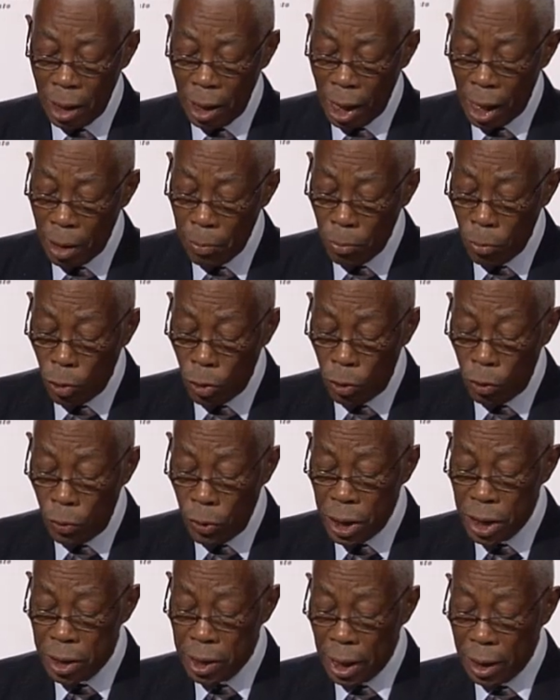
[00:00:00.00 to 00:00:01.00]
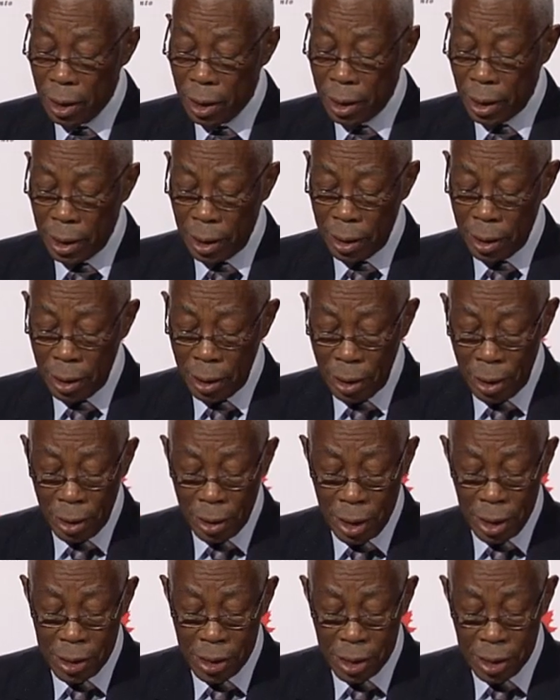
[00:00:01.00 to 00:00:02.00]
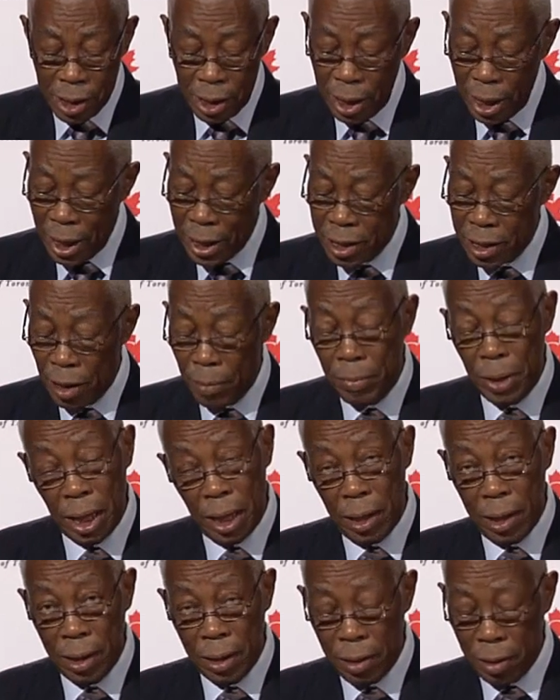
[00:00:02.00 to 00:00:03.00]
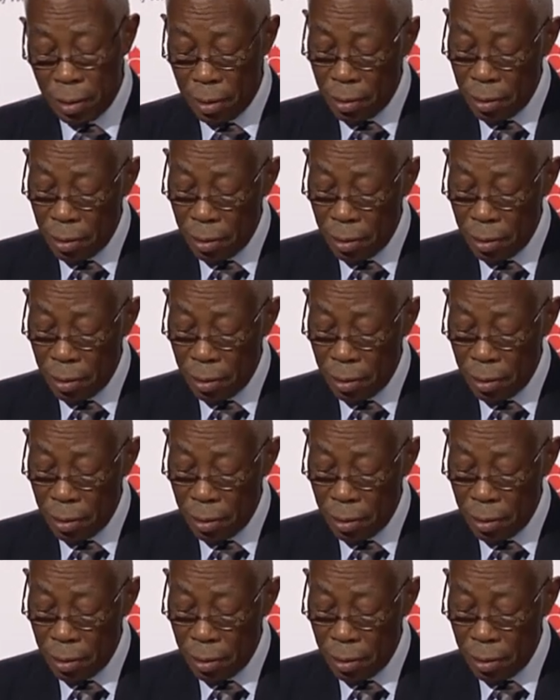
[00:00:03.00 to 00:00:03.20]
and more recently, the CSME,